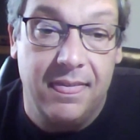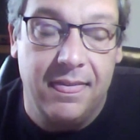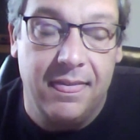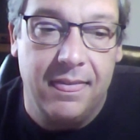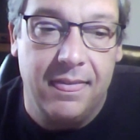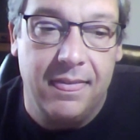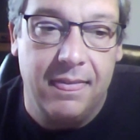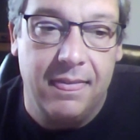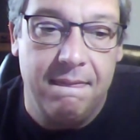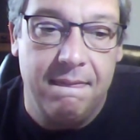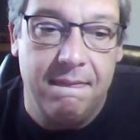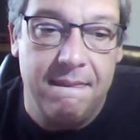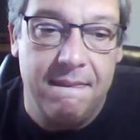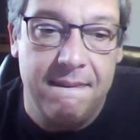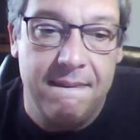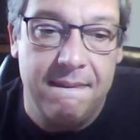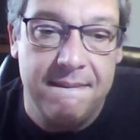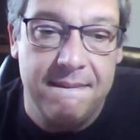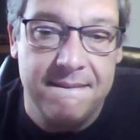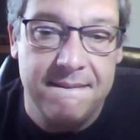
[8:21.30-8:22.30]

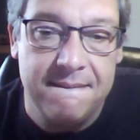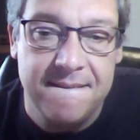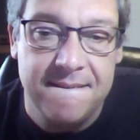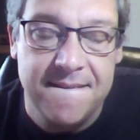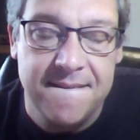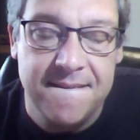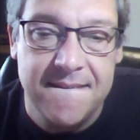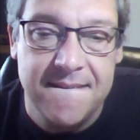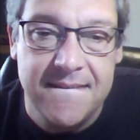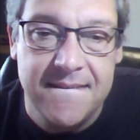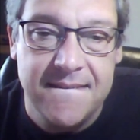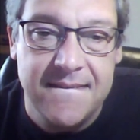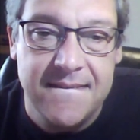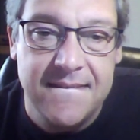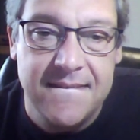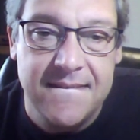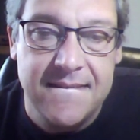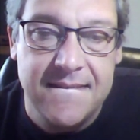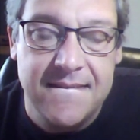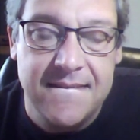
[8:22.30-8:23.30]

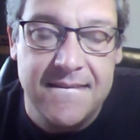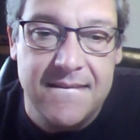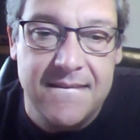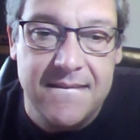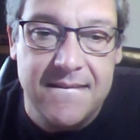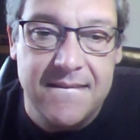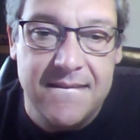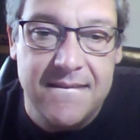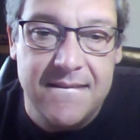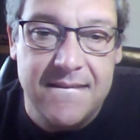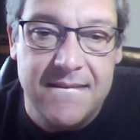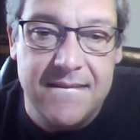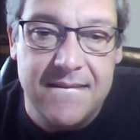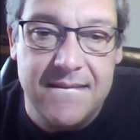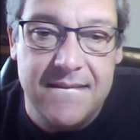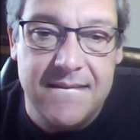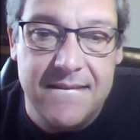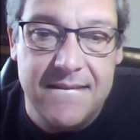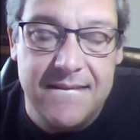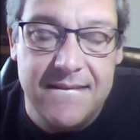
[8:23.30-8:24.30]

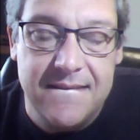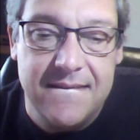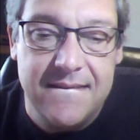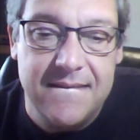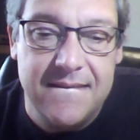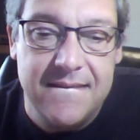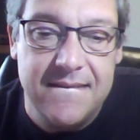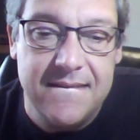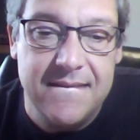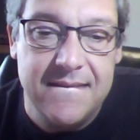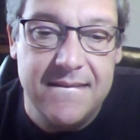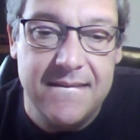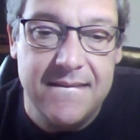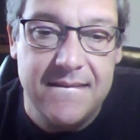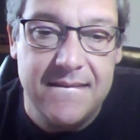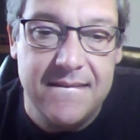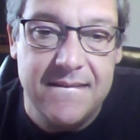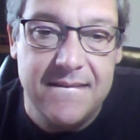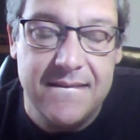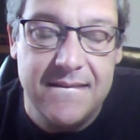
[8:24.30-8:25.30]

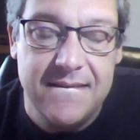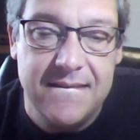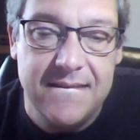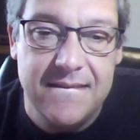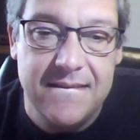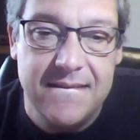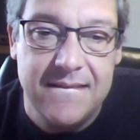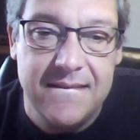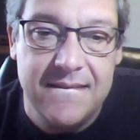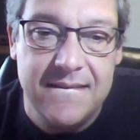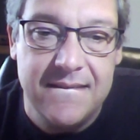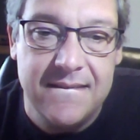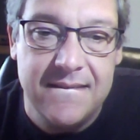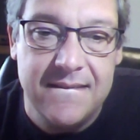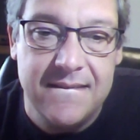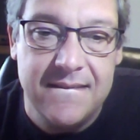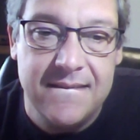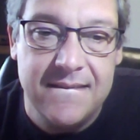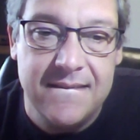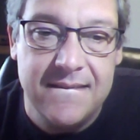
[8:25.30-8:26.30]

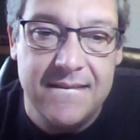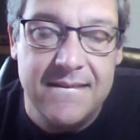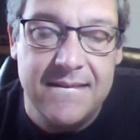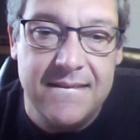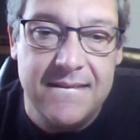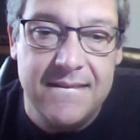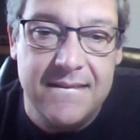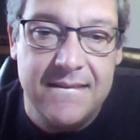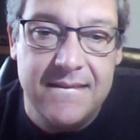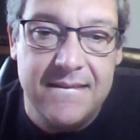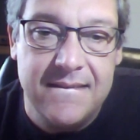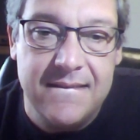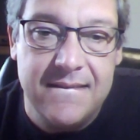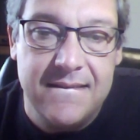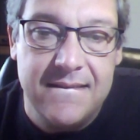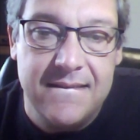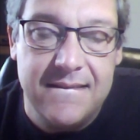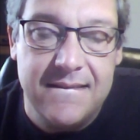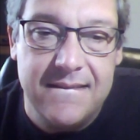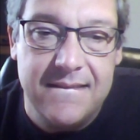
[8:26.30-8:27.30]

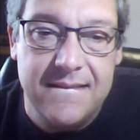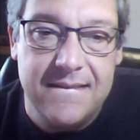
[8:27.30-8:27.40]
The person shown says nothing.